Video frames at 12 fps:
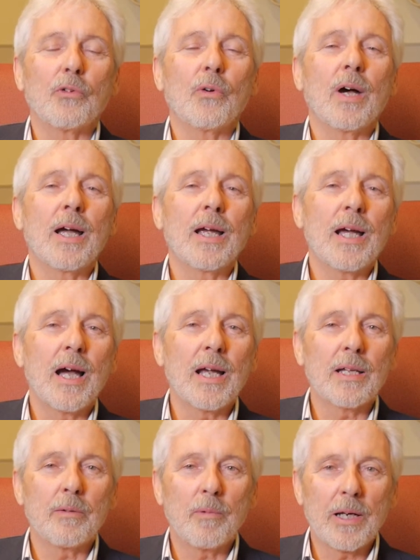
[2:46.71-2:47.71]
so I
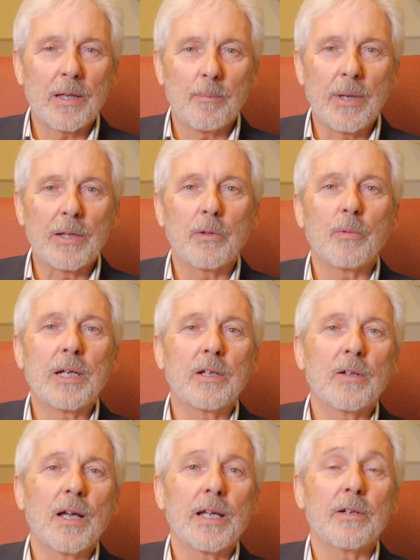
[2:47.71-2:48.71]
highly recommend a
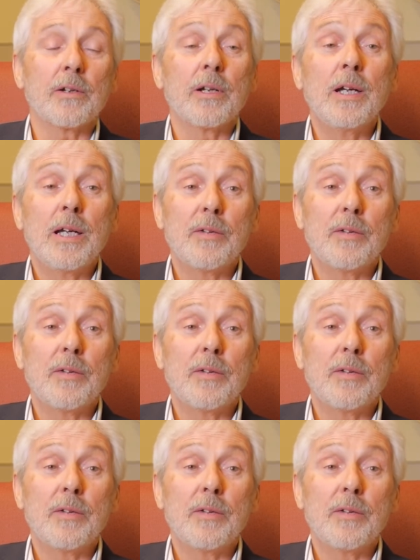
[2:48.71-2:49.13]
recliner.